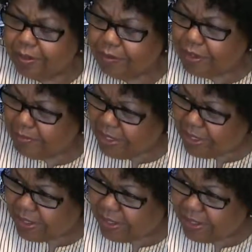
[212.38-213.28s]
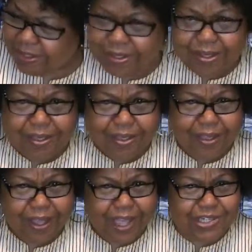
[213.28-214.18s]
Wait a minute.
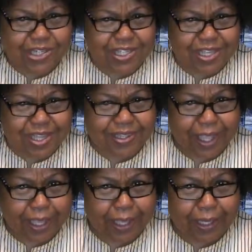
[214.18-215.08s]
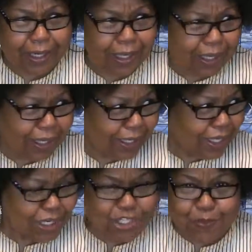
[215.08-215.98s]
I just said that.
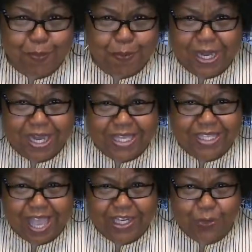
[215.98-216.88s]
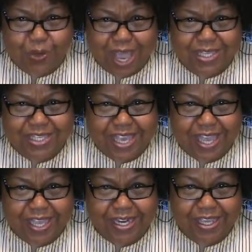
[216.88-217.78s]
She repeated exactly what I
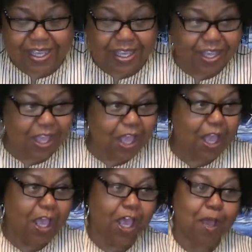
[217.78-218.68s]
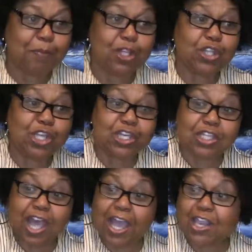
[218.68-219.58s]
said. But the
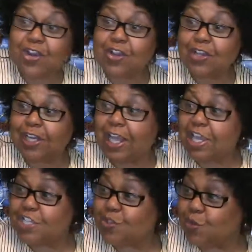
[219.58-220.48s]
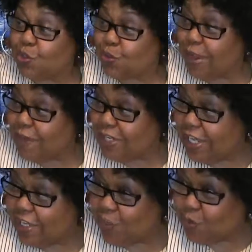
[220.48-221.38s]
entire class would
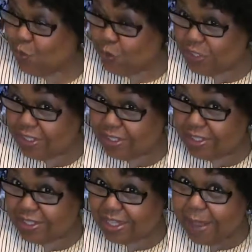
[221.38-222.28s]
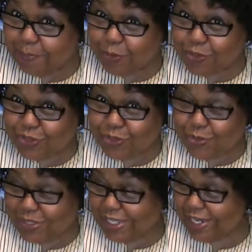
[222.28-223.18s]
gravitate towards that person
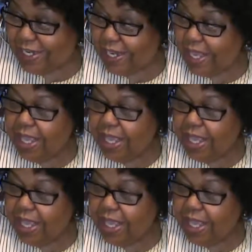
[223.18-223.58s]
who said it,